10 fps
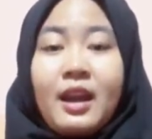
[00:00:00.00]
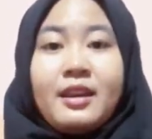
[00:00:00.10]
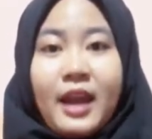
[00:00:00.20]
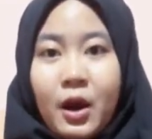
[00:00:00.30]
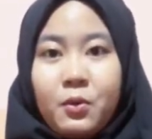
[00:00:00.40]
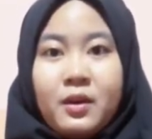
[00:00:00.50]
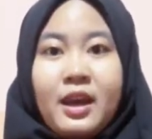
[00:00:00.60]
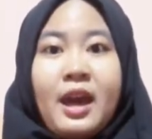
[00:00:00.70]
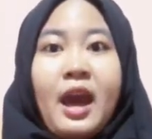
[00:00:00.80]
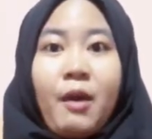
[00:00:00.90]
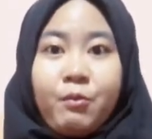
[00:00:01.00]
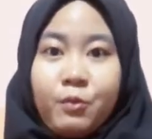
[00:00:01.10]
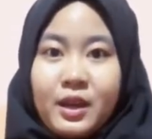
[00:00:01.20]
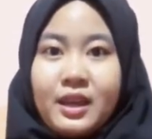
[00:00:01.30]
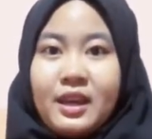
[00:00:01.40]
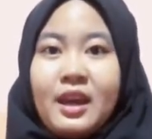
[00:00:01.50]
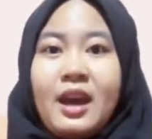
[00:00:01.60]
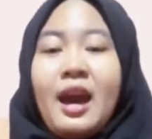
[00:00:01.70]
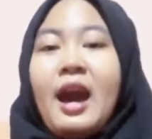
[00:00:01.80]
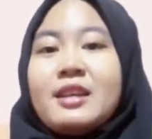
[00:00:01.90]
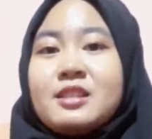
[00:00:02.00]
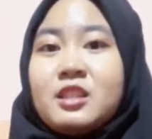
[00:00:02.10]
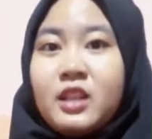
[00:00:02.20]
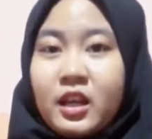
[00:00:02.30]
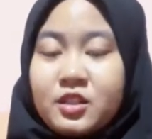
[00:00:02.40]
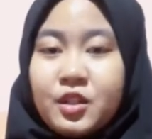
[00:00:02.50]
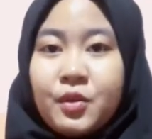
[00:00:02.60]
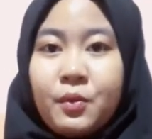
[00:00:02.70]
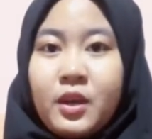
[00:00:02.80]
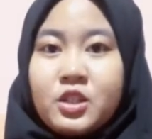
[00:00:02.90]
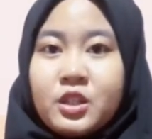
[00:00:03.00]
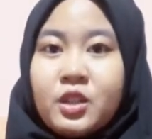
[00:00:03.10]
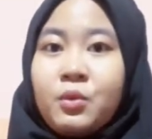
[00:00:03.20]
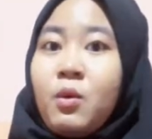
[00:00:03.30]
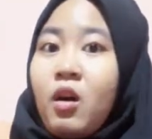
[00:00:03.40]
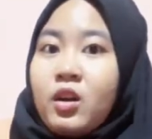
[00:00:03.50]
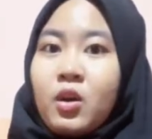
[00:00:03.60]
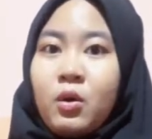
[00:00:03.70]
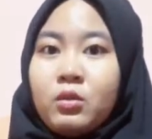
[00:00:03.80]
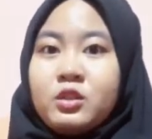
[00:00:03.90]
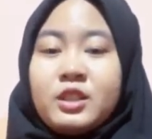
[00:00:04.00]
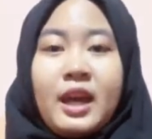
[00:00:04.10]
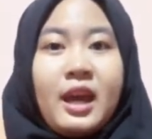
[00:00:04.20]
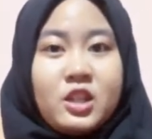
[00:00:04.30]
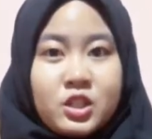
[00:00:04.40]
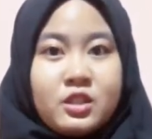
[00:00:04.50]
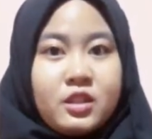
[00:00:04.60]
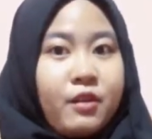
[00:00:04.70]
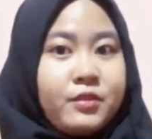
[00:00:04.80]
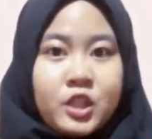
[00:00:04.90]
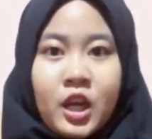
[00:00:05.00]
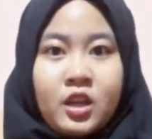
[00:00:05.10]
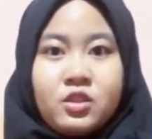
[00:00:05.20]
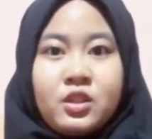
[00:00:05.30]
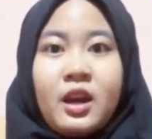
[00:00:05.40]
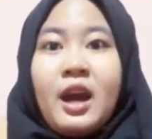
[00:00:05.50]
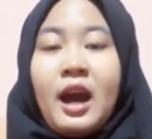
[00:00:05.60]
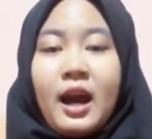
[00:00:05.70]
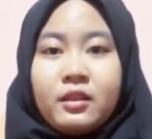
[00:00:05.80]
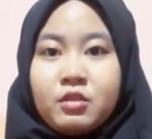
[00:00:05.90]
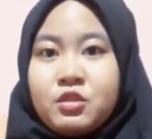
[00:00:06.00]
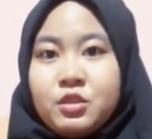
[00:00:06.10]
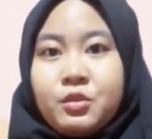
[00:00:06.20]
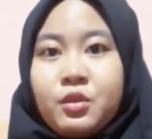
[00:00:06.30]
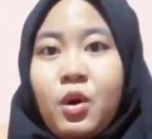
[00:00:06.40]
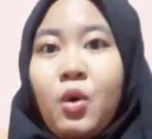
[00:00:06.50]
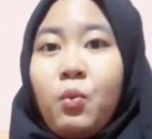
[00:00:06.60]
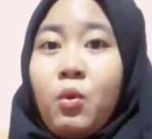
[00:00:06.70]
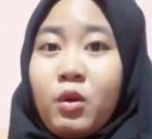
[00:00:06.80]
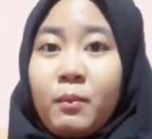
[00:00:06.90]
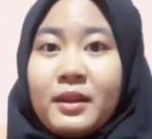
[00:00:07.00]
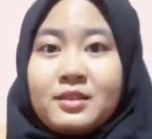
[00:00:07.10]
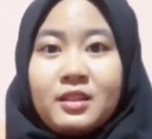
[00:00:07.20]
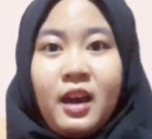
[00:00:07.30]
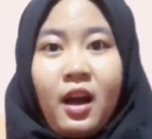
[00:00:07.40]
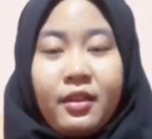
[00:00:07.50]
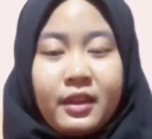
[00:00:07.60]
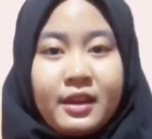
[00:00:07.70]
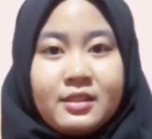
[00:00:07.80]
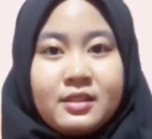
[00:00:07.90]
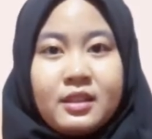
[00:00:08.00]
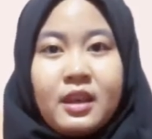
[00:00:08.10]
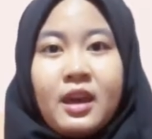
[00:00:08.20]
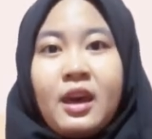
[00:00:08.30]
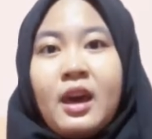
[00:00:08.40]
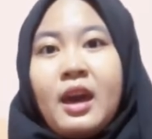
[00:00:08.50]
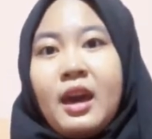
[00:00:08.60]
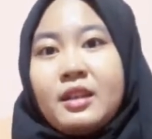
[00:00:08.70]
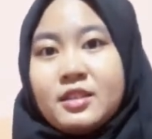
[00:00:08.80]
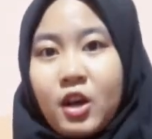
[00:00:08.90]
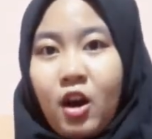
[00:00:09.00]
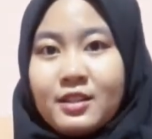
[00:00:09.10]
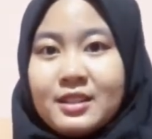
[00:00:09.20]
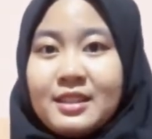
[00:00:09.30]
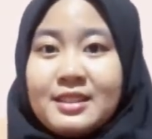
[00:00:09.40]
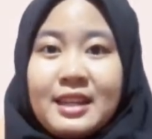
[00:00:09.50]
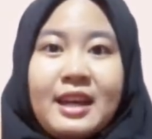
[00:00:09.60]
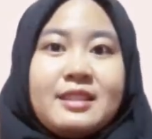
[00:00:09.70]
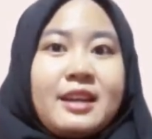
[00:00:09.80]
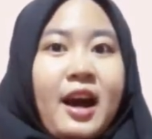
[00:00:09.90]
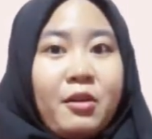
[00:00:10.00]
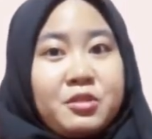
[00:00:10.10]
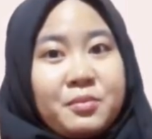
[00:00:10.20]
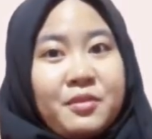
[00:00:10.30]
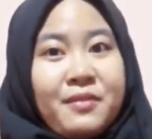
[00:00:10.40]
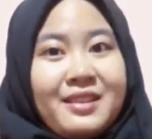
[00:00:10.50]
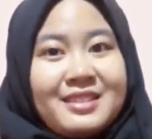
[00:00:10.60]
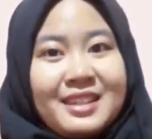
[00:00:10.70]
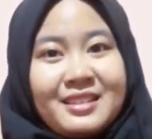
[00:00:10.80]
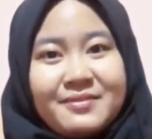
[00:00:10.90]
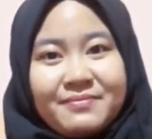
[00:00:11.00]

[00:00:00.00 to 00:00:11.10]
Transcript: Now, have we, as the next generation who are called agents of change, understood what mental health is, its causes, and how to prevent it?